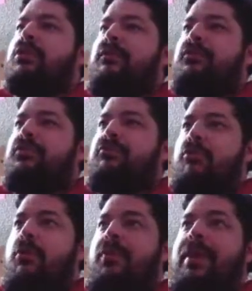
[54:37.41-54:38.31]
shouldn't have
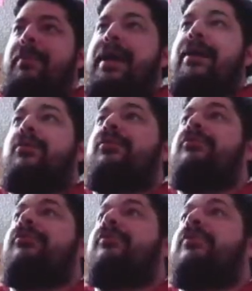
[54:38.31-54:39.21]
thrown them now,
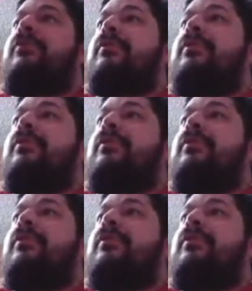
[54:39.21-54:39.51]
because